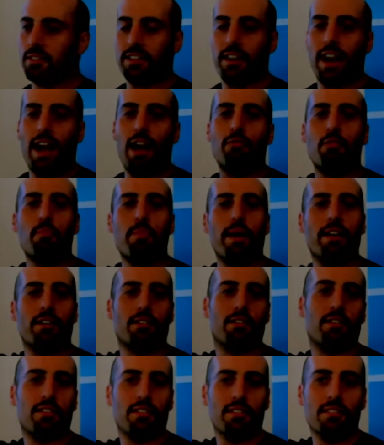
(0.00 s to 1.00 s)
They're
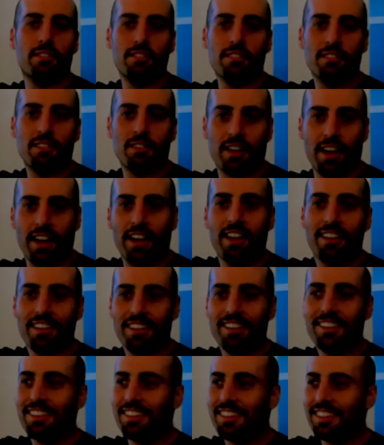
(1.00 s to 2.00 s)
alphabetical, okay?
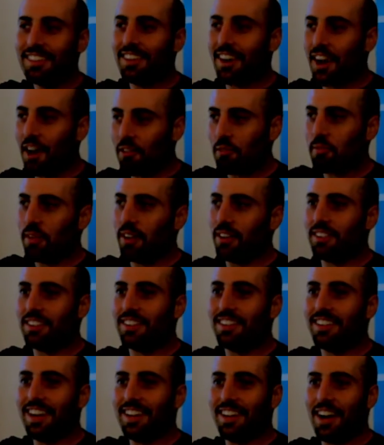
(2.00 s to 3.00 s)
They're alphabetical.
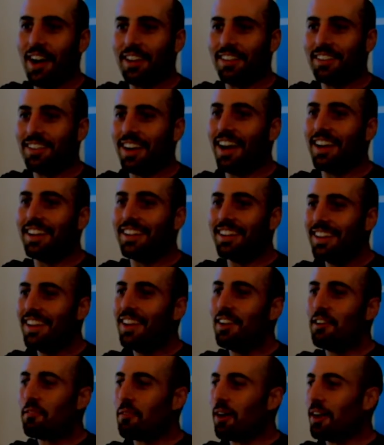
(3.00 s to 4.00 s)
I
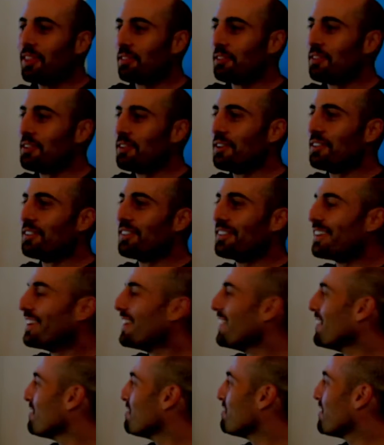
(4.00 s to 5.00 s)
went through
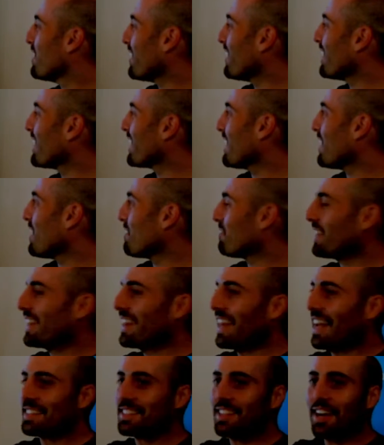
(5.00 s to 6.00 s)
very carefully
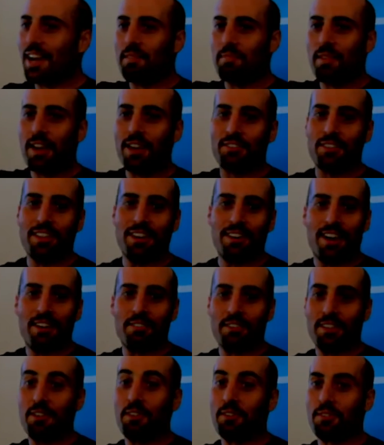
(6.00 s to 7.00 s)
last night and made sure they
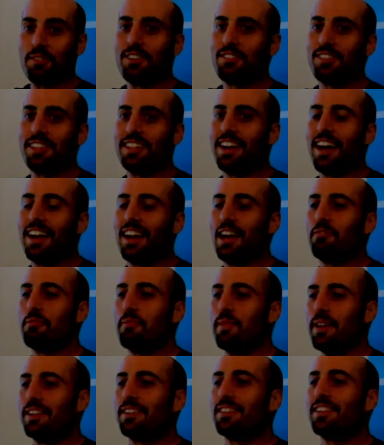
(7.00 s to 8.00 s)
were originally not
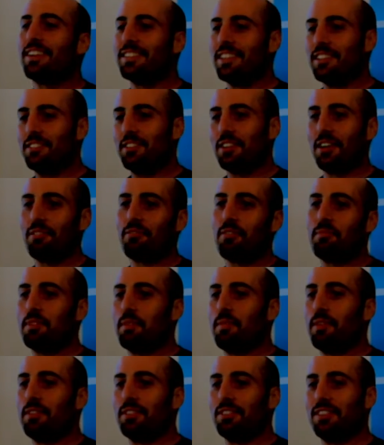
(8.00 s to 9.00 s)
alphabetical because I took it from
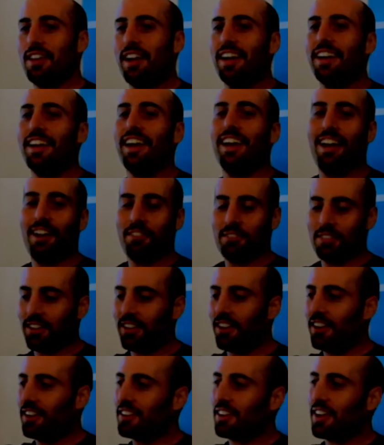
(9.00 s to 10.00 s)
some other site and I was like,
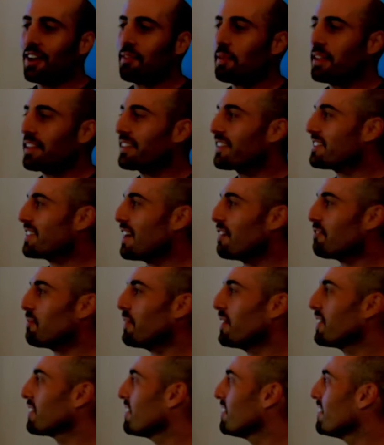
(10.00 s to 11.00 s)
oh, I gotta make this
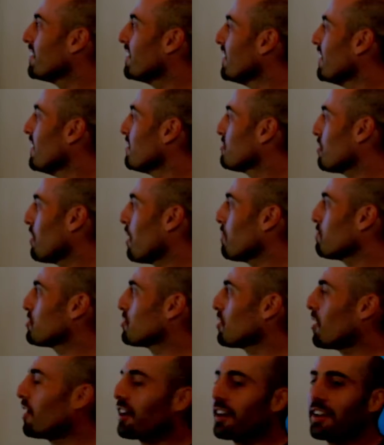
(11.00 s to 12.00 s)
alphabetical. So I'm
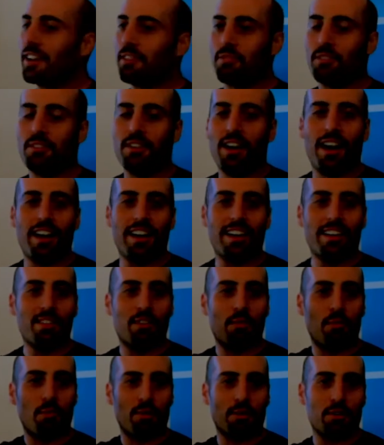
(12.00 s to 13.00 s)
sorry if you're not in
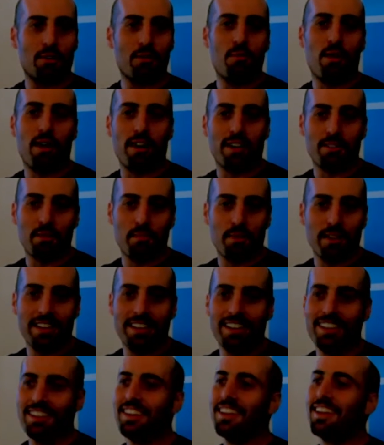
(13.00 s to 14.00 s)
the order you want it to be
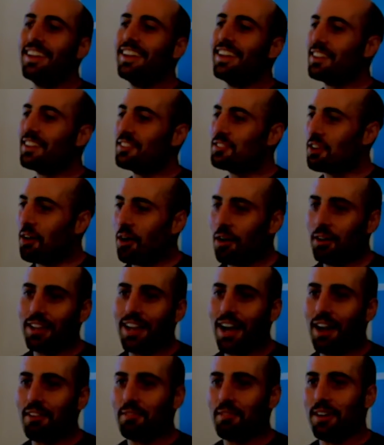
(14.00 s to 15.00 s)
in.
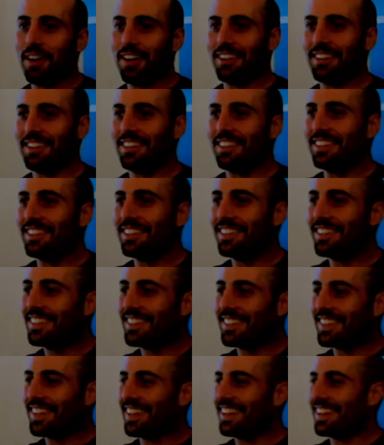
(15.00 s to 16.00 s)
Totally alphabetical,
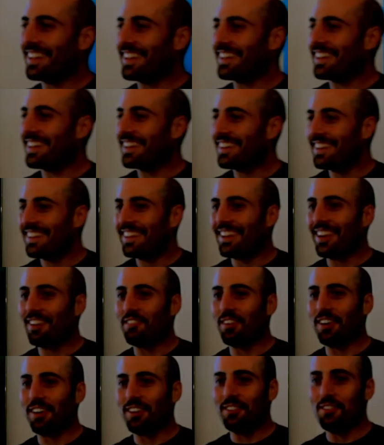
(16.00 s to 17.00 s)
okay?
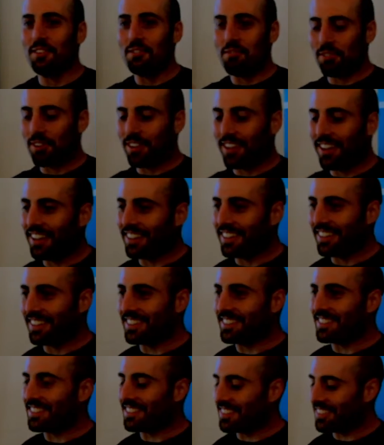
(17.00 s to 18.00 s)
I'm wearing neutral
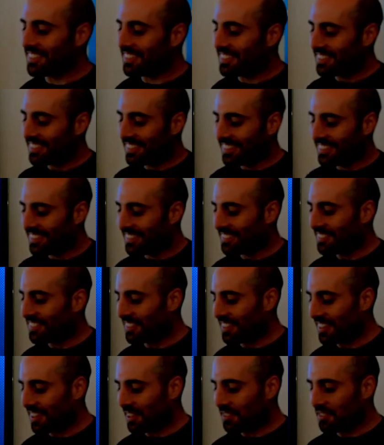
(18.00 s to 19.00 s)
colors.
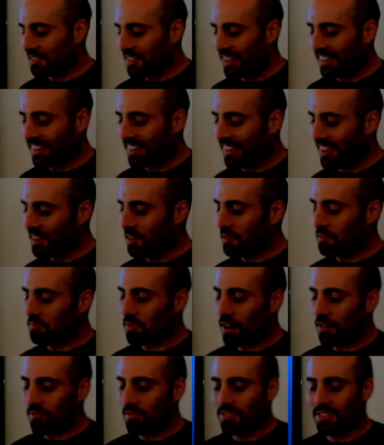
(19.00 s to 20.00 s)
We're not taking any
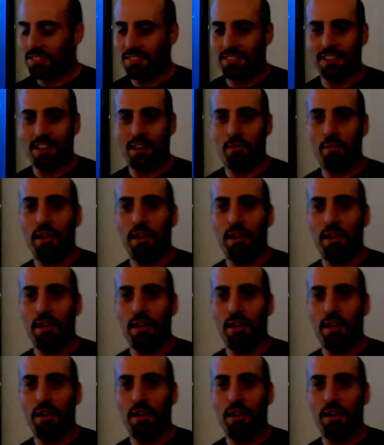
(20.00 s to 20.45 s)
preferences today.